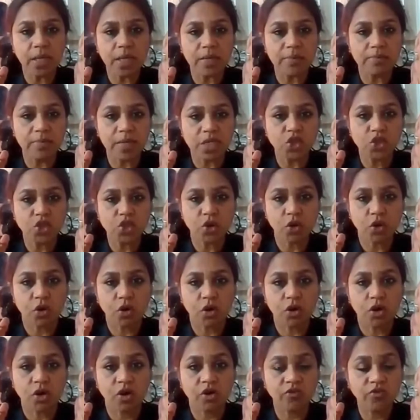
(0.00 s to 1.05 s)
image
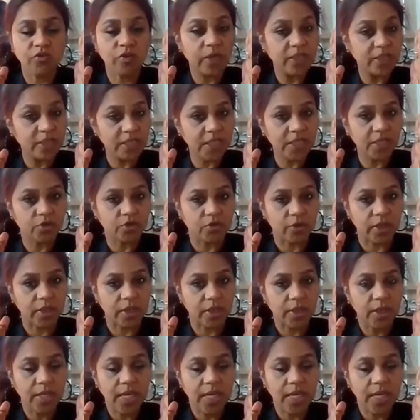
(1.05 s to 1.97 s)
of T3.